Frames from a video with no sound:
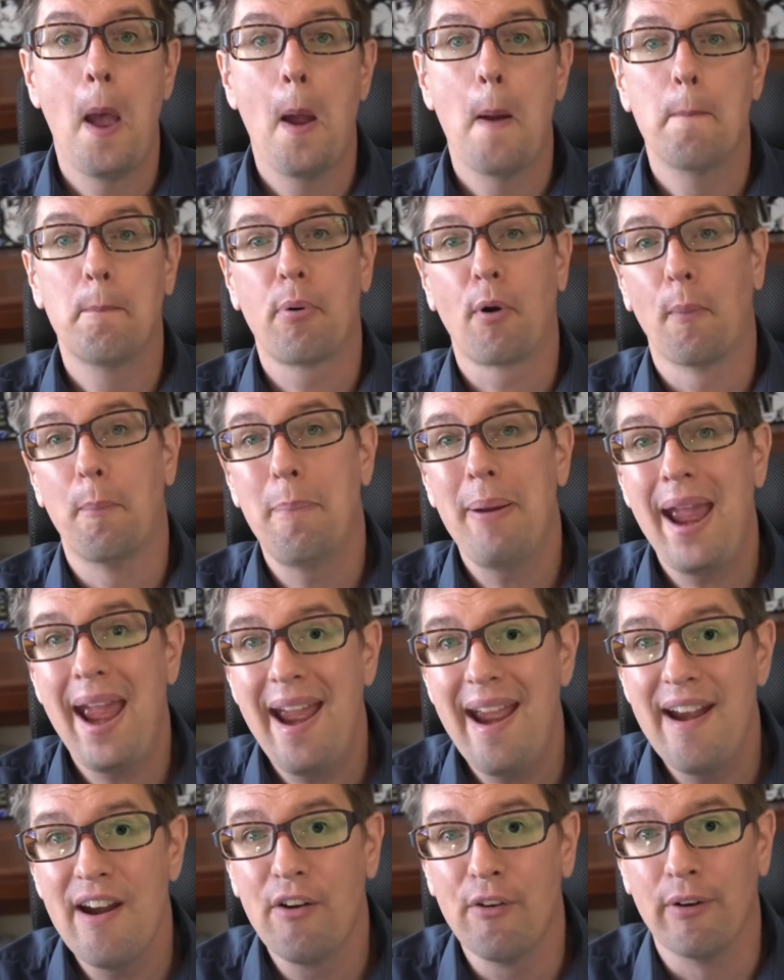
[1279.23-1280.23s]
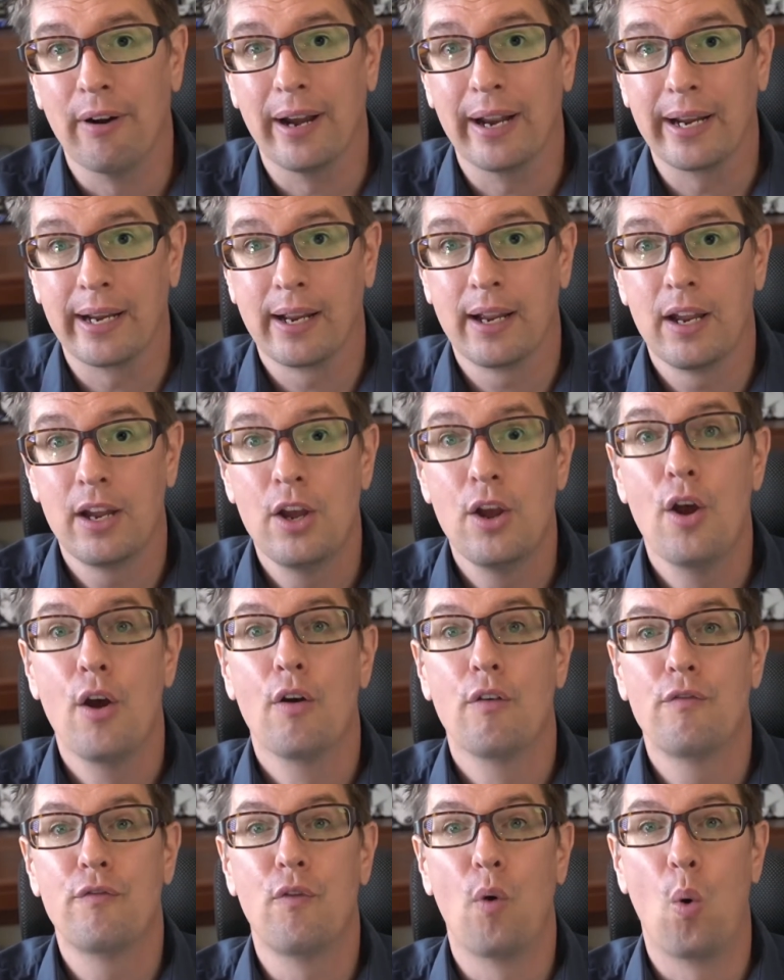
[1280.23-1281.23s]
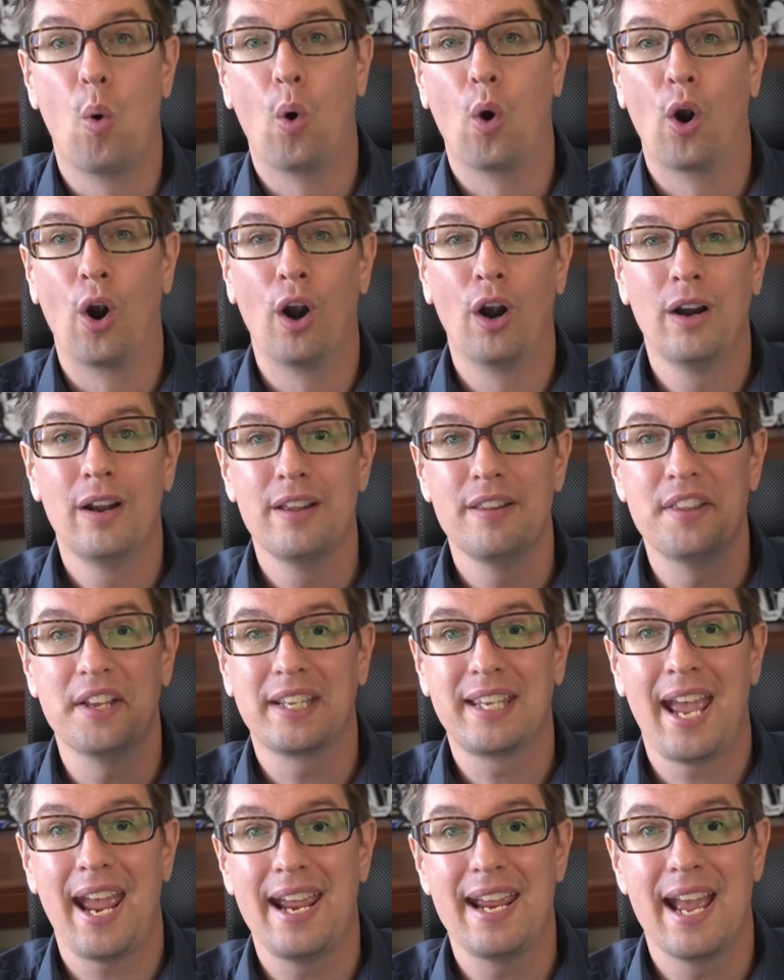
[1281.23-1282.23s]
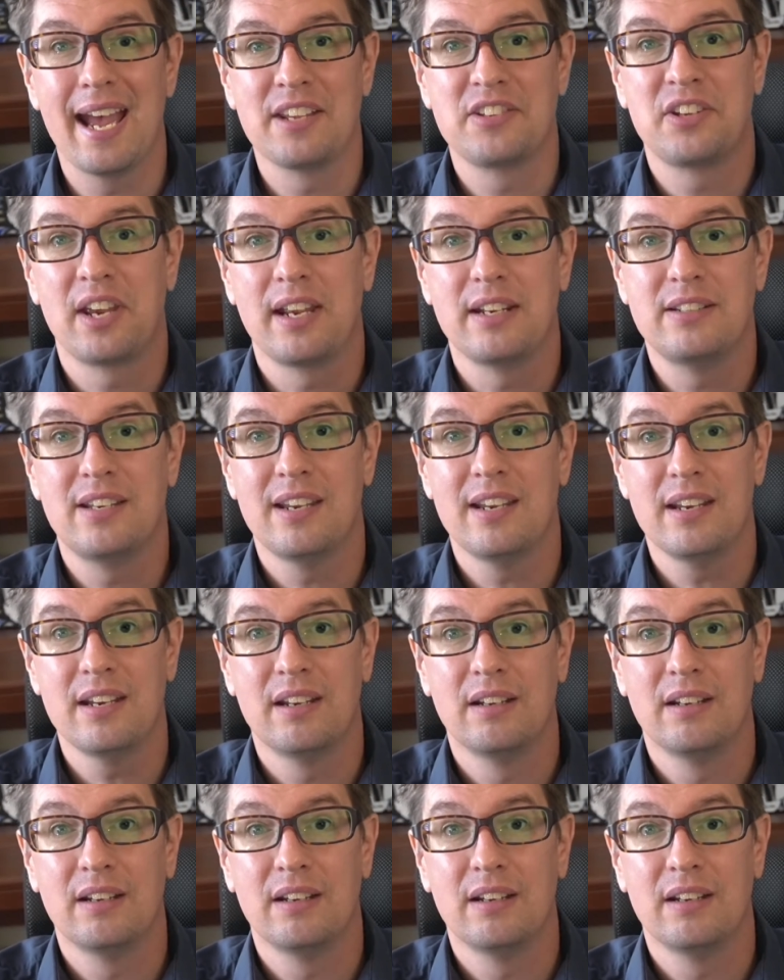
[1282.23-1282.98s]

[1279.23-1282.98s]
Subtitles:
preparing for the KSAT.